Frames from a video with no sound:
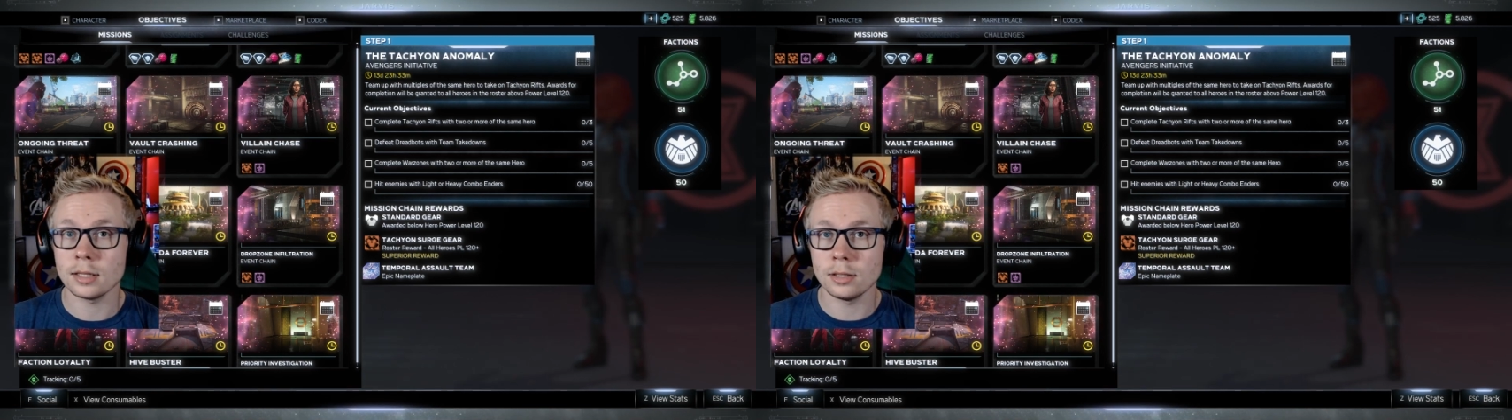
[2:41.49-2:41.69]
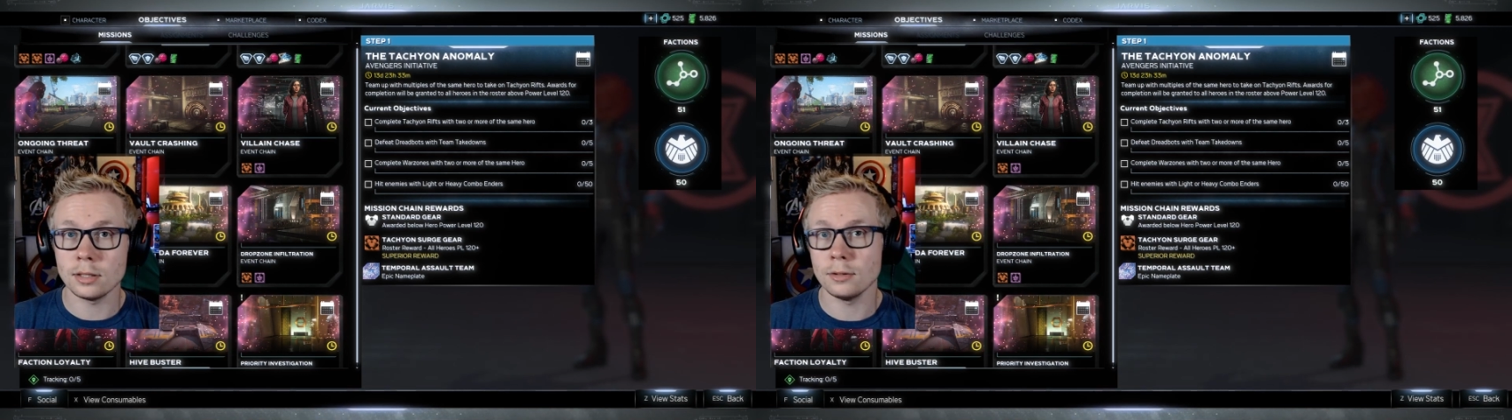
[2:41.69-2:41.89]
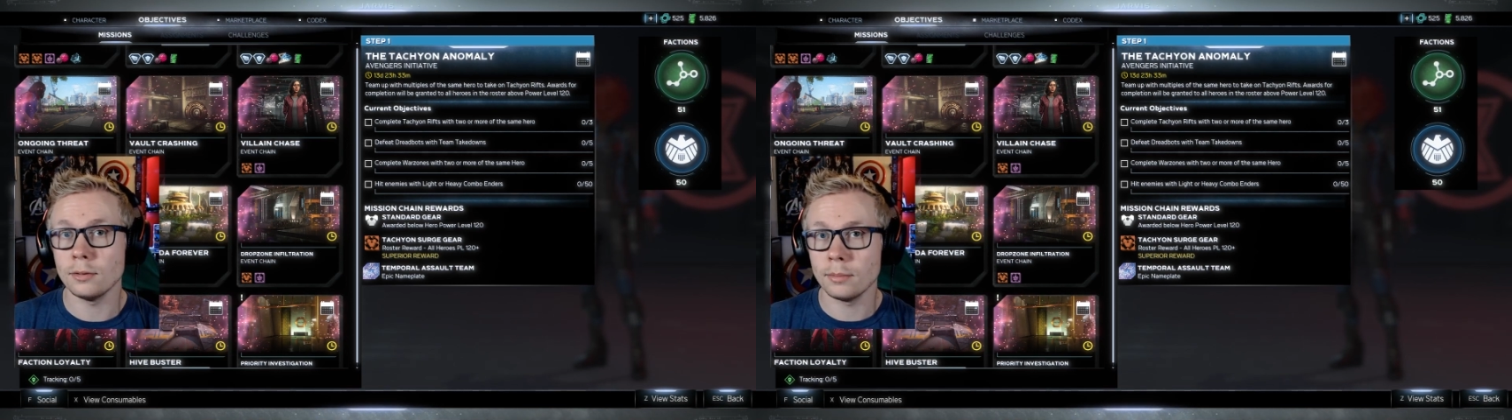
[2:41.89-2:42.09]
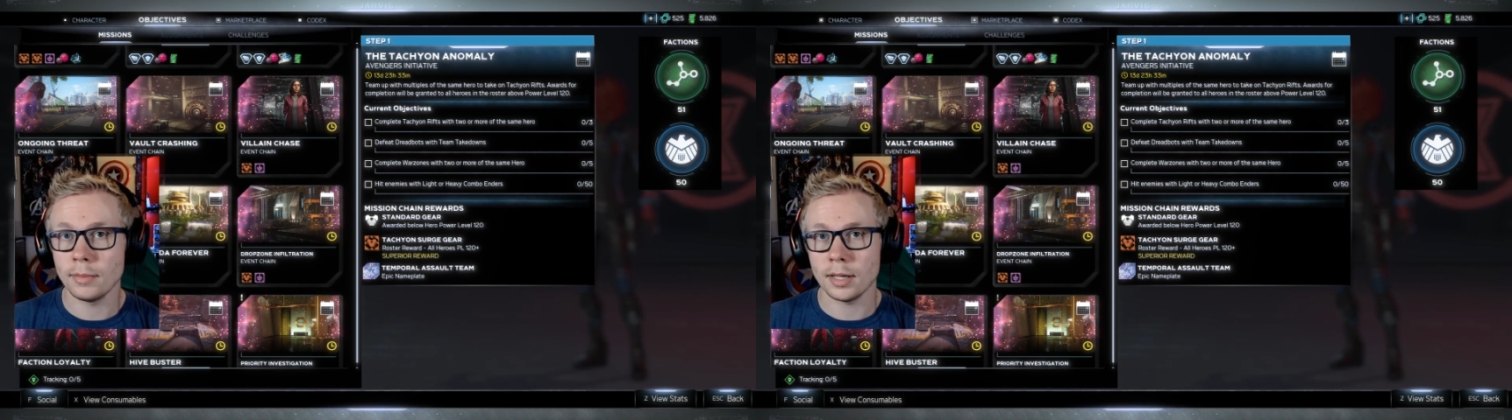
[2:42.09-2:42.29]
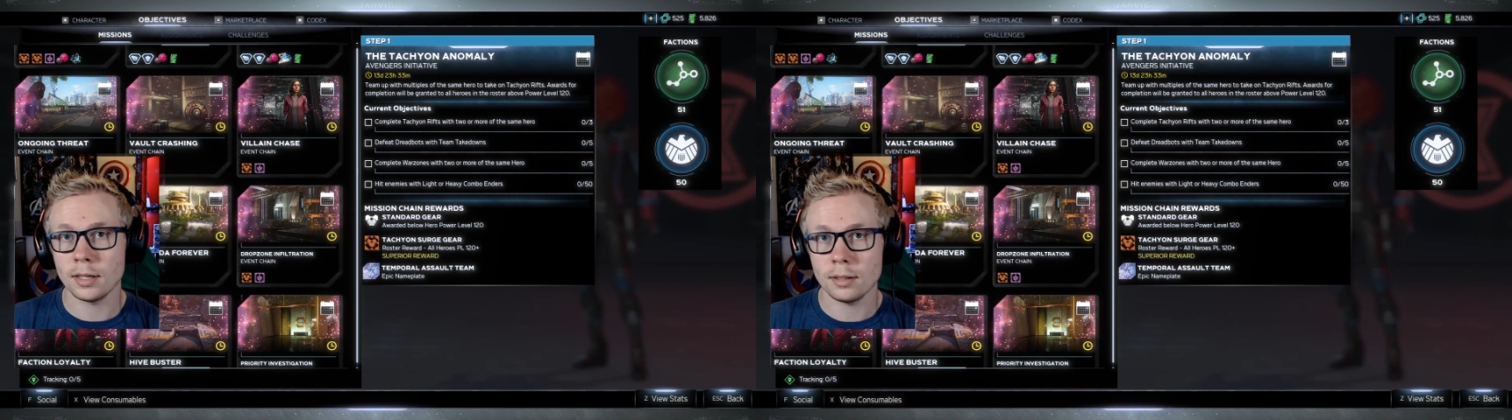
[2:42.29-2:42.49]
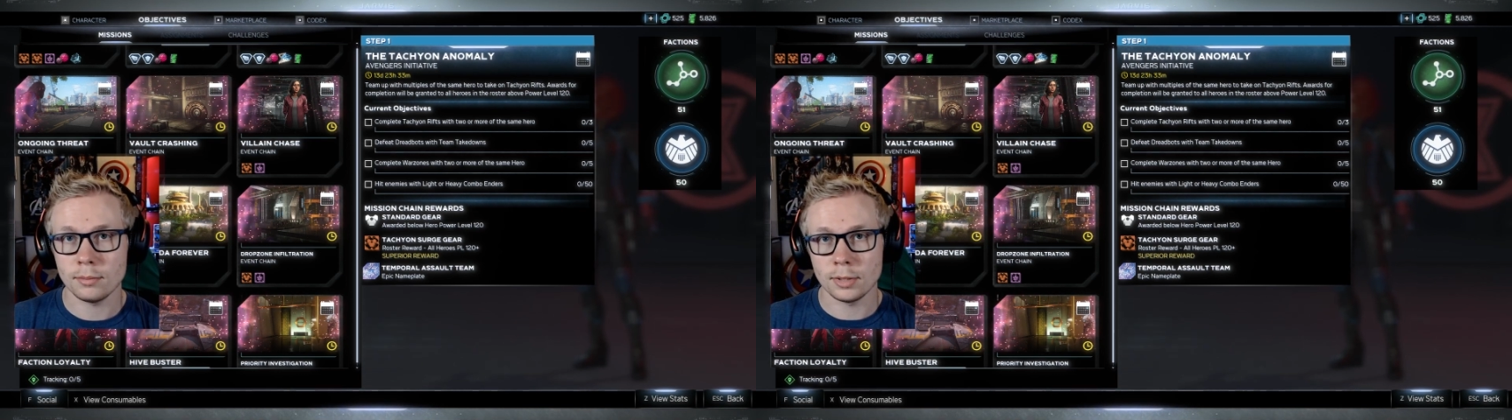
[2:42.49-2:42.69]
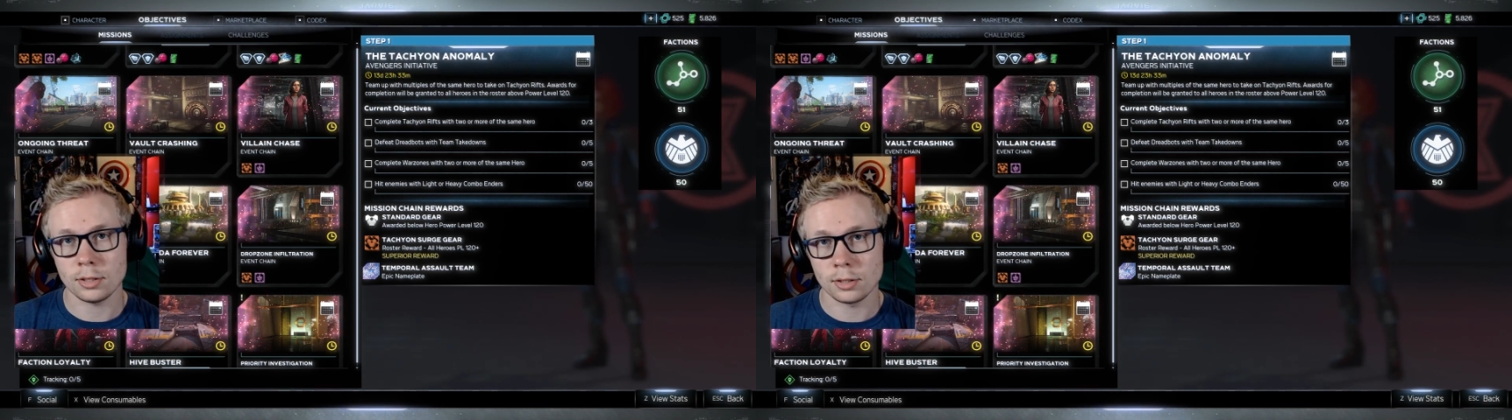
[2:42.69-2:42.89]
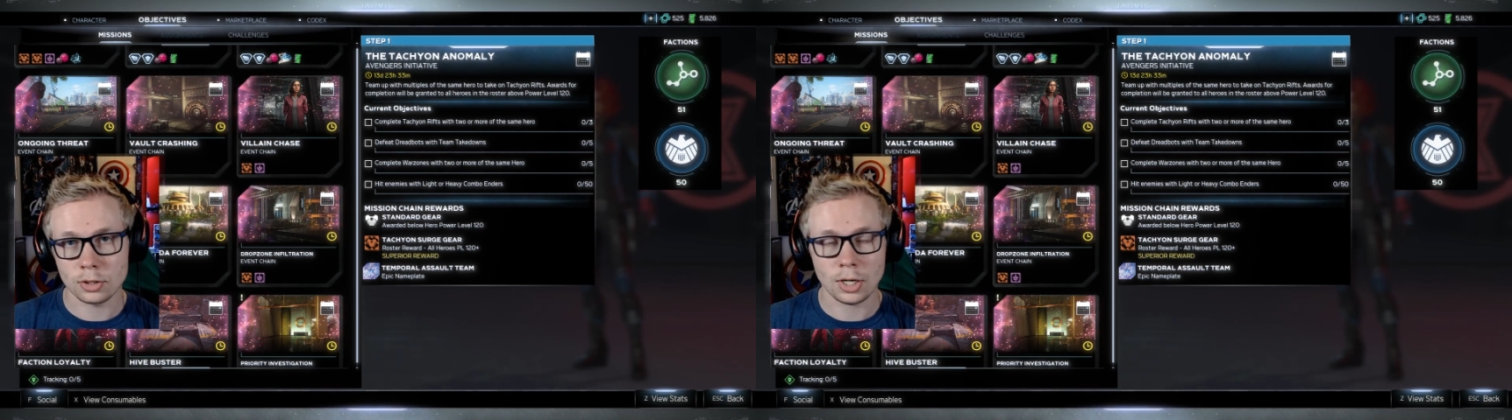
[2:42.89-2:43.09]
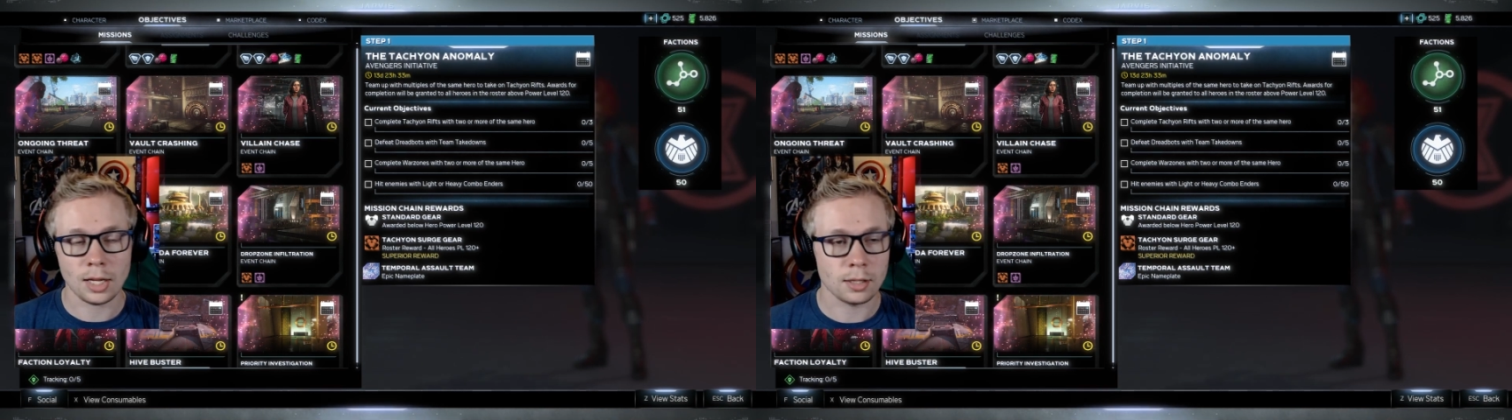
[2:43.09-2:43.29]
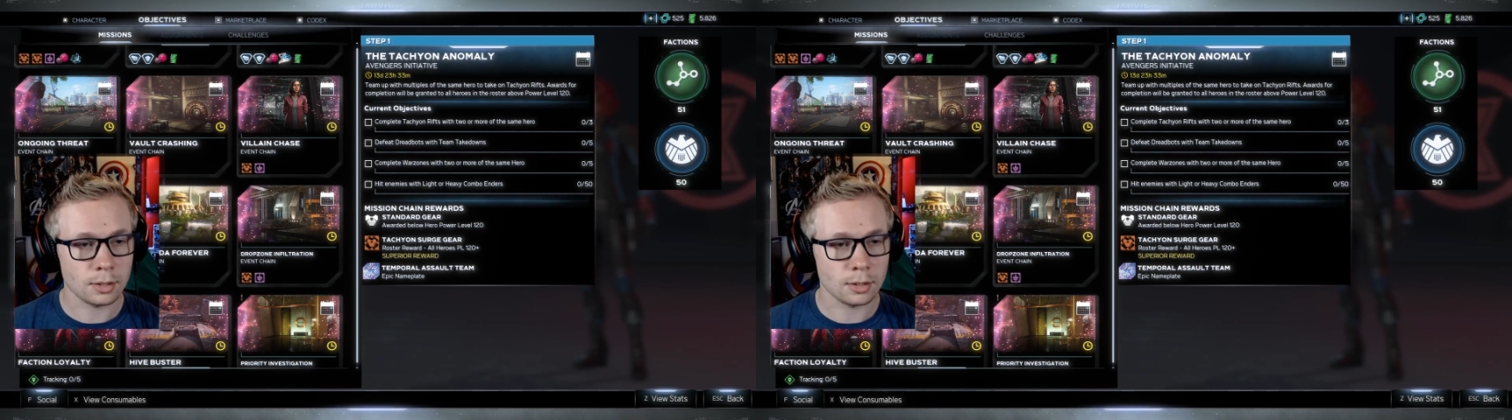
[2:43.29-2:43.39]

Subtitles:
the new meta mission chain.